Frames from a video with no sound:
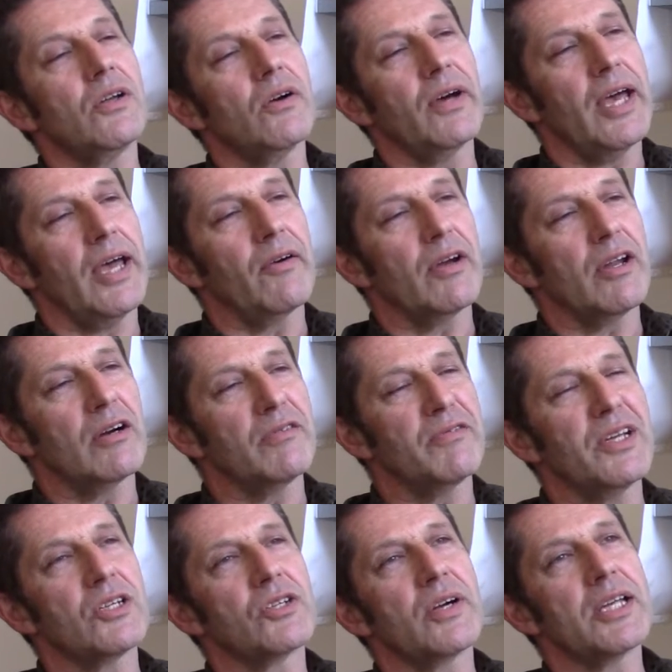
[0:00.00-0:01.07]
your area of
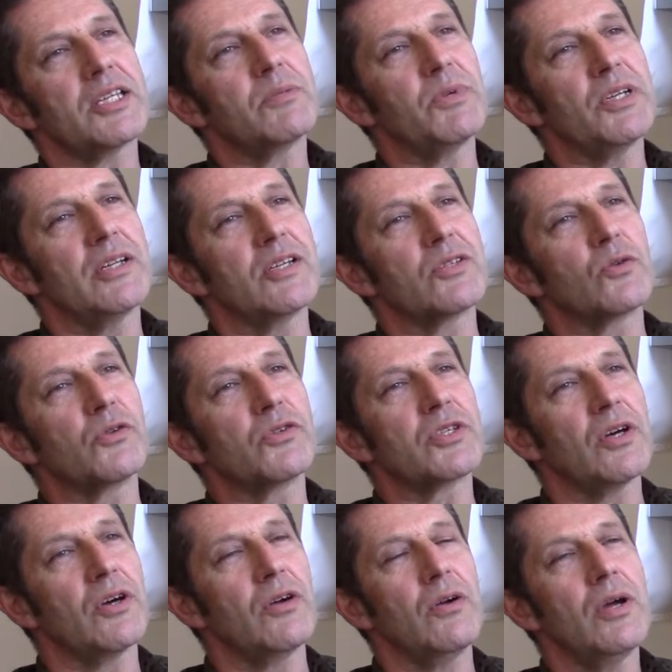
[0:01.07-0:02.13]
interest, but there's
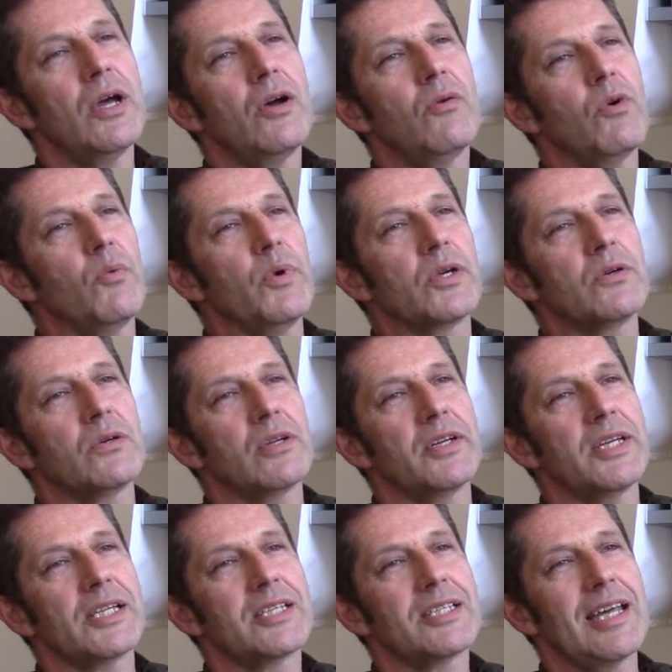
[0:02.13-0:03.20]
also what we call an
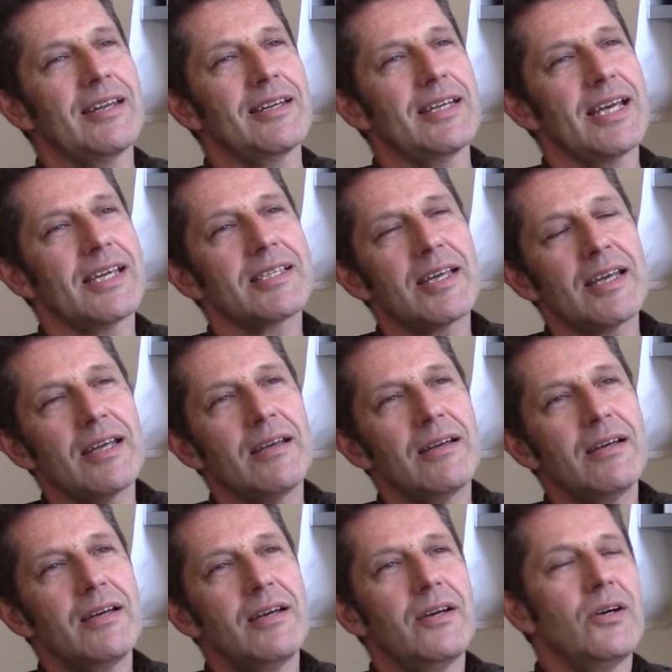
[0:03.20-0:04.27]
extended essay,
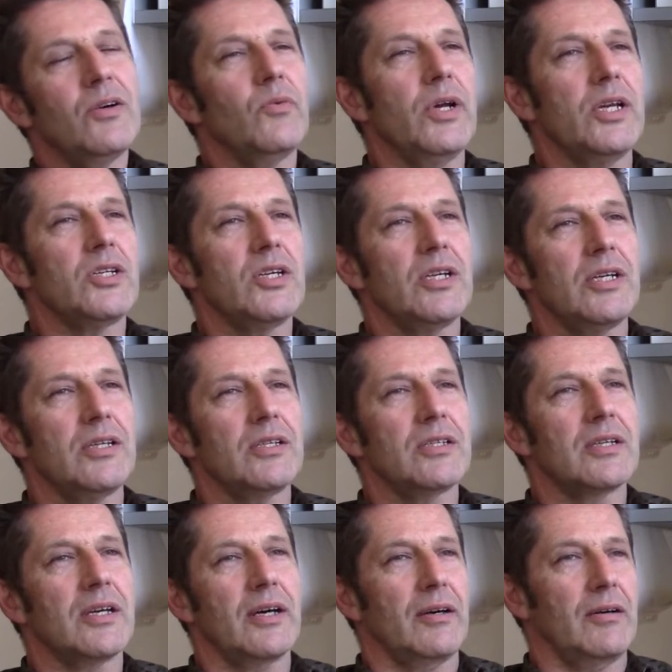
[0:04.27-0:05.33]
which
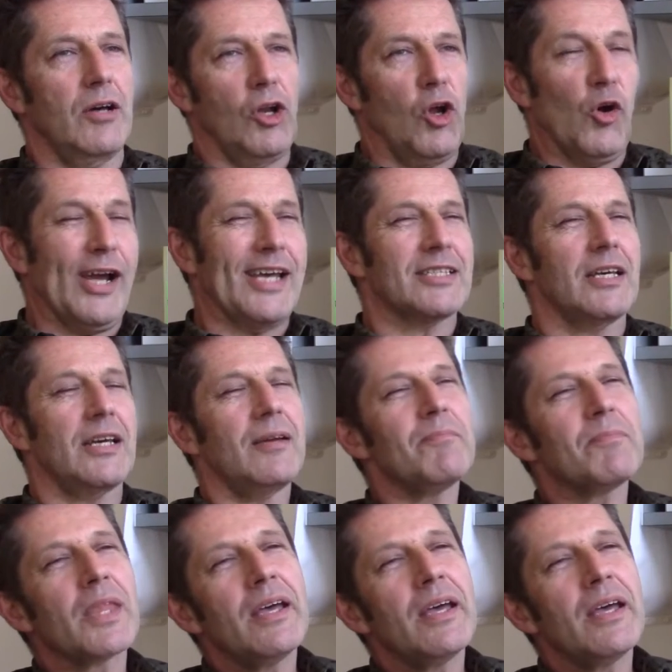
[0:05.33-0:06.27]
is a long essay,